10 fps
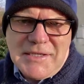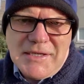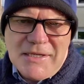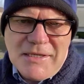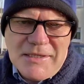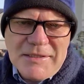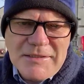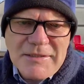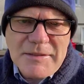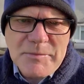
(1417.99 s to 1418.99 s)

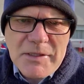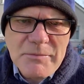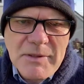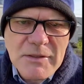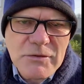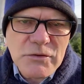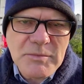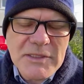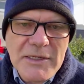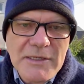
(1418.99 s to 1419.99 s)
and I'm now back home
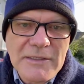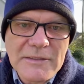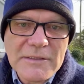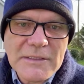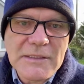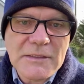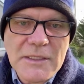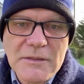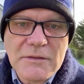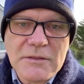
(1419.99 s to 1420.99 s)
in Ireland in
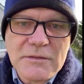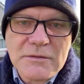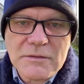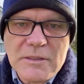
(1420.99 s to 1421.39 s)
County Cork.